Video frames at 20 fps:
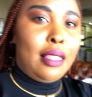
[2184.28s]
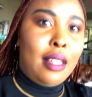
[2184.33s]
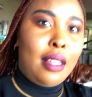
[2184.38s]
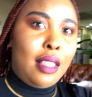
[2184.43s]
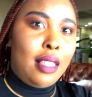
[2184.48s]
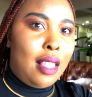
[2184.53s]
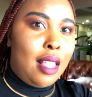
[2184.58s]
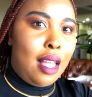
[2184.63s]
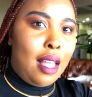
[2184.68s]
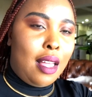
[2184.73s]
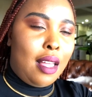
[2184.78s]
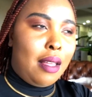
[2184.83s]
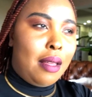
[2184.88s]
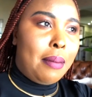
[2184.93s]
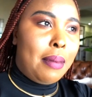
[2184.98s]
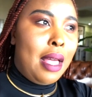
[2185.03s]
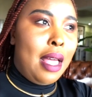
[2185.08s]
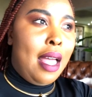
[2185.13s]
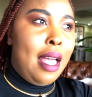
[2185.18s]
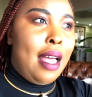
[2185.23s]
the
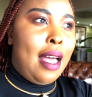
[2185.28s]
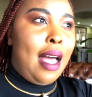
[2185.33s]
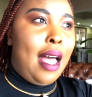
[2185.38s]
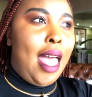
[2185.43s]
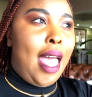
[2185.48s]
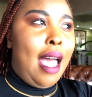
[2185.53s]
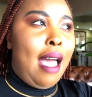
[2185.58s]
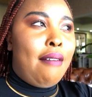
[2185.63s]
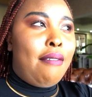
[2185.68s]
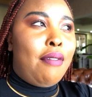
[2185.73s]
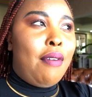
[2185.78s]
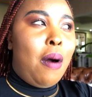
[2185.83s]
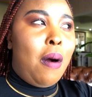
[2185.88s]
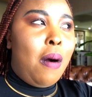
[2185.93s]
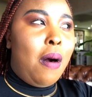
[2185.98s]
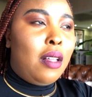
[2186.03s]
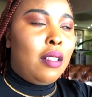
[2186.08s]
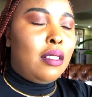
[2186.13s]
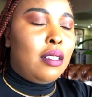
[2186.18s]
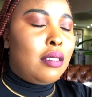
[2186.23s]
club. I have
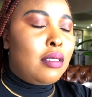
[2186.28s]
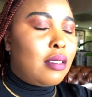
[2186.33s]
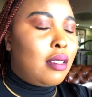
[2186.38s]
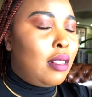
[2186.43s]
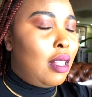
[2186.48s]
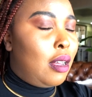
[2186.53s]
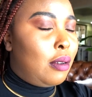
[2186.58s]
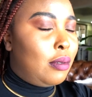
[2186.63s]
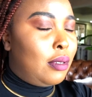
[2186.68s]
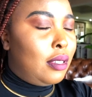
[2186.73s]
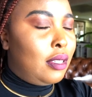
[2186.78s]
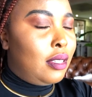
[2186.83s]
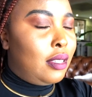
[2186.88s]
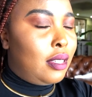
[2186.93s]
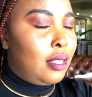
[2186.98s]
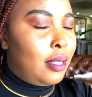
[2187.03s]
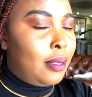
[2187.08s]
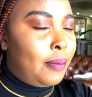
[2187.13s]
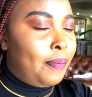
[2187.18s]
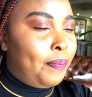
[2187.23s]
all these
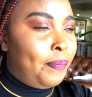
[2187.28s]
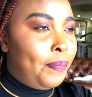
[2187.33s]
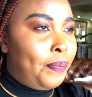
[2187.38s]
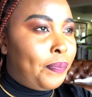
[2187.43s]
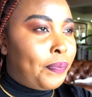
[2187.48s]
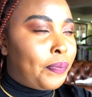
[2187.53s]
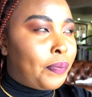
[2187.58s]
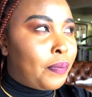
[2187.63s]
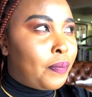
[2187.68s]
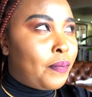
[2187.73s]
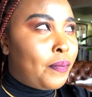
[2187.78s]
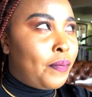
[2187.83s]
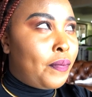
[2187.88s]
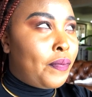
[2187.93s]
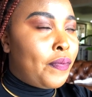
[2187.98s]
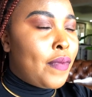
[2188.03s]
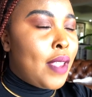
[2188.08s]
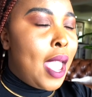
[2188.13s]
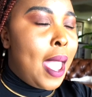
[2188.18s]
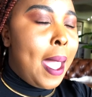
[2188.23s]
clothes,
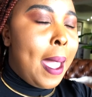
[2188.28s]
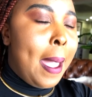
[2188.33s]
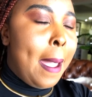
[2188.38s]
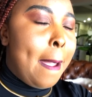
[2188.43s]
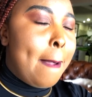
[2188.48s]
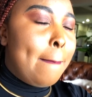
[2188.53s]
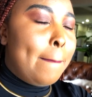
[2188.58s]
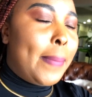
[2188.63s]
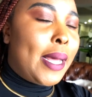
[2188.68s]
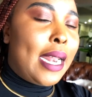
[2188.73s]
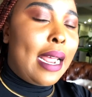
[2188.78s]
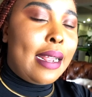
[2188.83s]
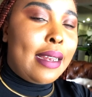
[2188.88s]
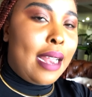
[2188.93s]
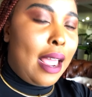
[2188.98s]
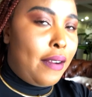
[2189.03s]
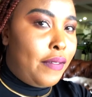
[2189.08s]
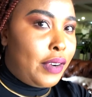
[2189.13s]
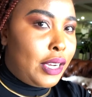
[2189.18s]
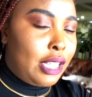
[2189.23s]
but I
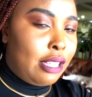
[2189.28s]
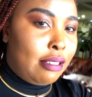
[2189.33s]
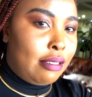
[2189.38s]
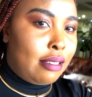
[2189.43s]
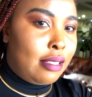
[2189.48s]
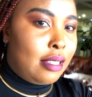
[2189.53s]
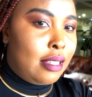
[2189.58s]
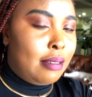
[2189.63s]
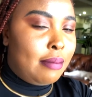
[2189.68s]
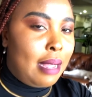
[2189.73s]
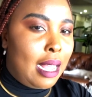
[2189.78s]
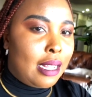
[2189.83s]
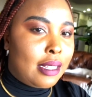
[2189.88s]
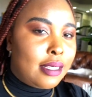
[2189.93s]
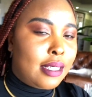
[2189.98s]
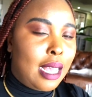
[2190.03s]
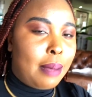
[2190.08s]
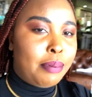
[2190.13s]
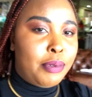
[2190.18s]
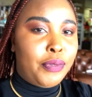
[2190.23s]
never use them
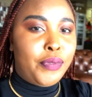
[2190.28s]
except